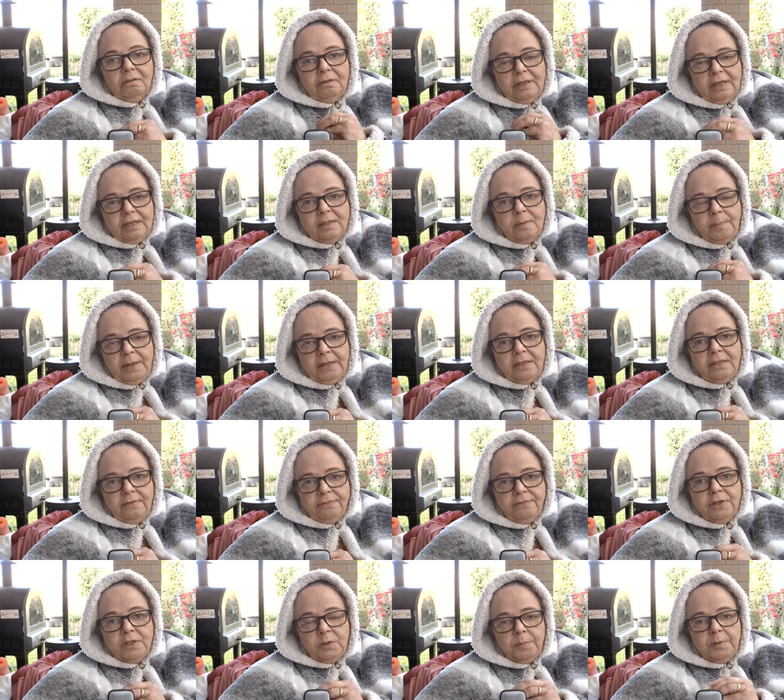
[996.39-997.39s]
There's a big
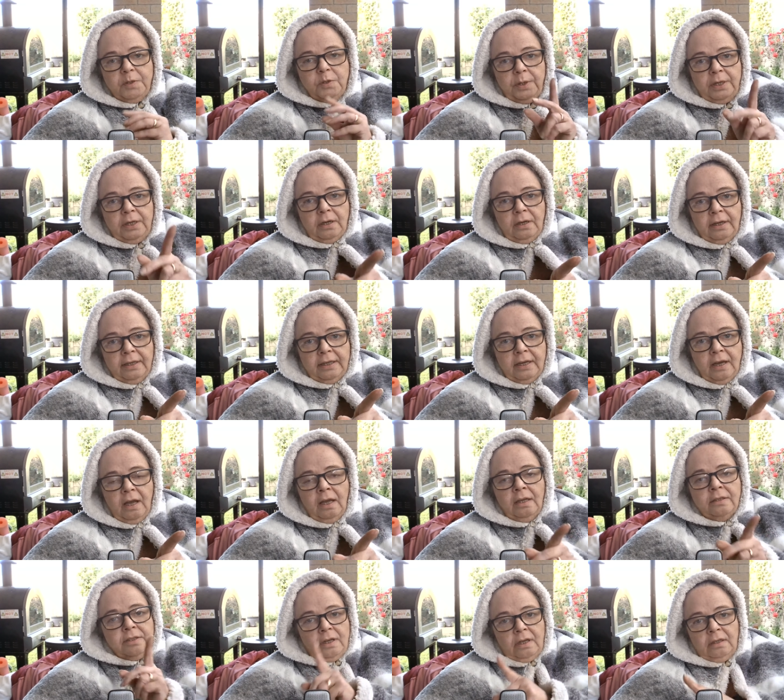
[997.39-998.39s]
difference between I
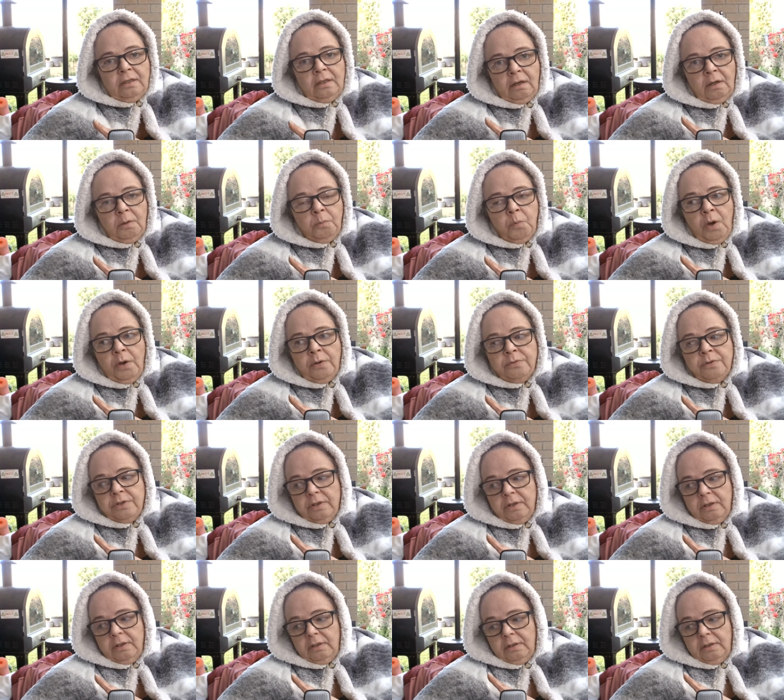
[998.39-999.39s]
can't and I won't.